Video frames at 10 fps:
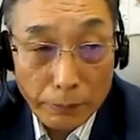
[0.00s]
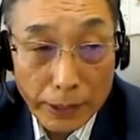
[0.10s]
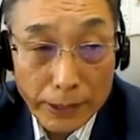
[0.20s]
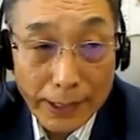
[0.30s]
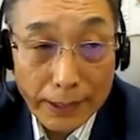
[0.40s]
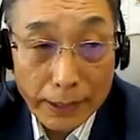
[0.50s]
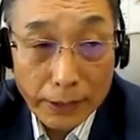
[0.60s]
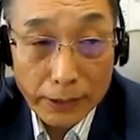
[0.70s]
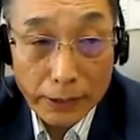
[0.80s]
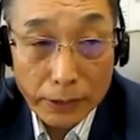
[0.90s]
So
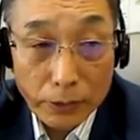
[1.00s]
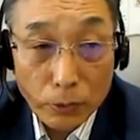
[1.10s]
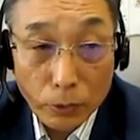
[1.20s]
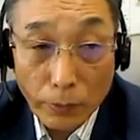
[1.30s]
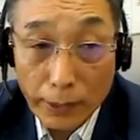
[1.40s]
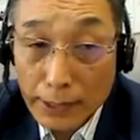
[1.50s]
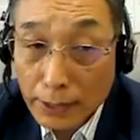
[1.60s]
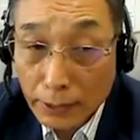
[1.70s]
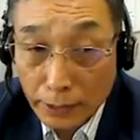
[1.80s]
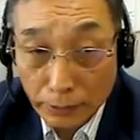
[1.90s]
that when they go into
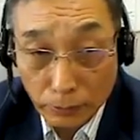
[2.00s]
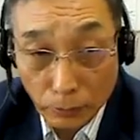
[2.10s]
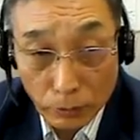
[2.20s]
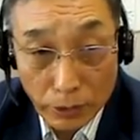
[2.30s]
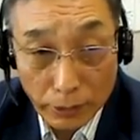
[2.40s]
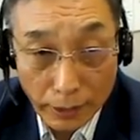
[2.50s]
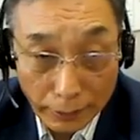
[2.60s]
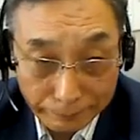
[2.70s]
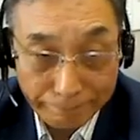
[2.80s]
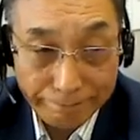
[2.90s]
the society and
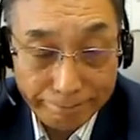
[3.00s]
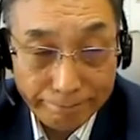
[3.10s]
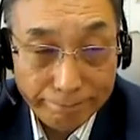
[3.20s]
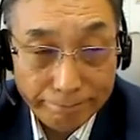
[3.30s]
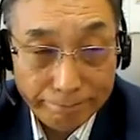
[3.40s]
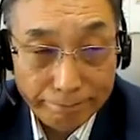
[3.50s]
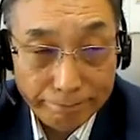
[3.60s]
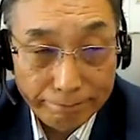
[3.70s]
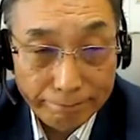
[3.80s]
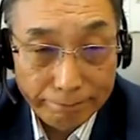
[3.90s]
they have a lot of,
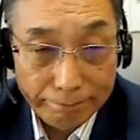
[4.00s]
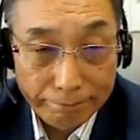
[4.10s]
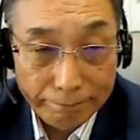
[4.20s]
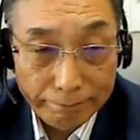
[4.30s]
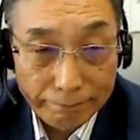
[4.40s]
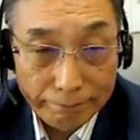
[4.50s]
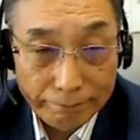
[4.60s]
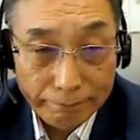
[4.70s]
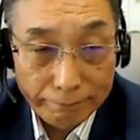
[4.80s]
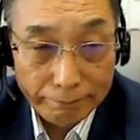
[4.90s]
uh, they
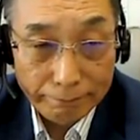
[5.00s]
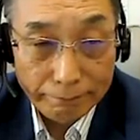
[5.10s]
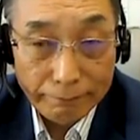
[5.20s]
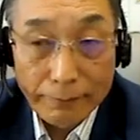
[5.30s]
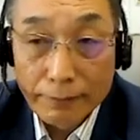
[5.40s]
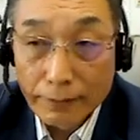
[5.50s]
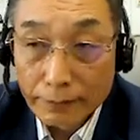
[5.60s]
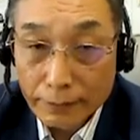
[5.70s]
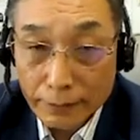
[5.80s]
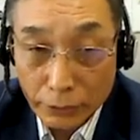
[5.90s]
have
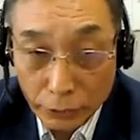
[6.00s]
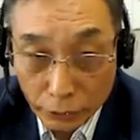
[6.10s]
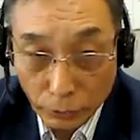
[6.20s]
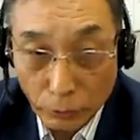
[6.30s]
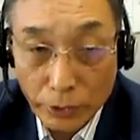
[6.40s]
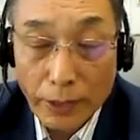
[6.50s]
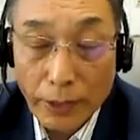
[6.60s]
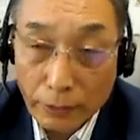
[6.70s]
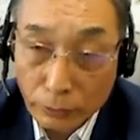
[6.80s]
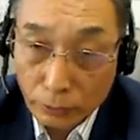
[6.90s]
the qualities
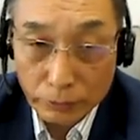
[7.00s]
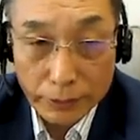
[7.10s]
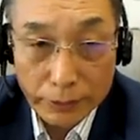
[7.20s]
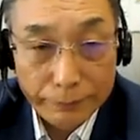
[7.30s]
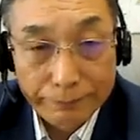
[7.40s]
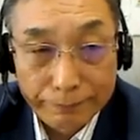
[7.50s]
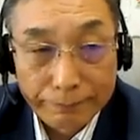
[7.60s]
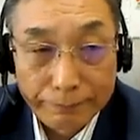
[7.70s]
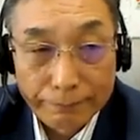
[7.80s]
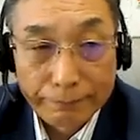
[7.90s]
and
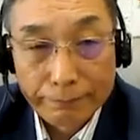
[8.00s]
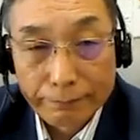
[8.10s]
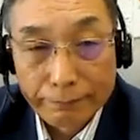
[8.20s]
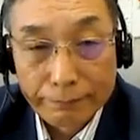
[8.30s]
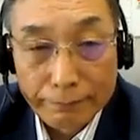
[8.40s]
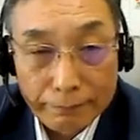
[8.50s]
capabilities that they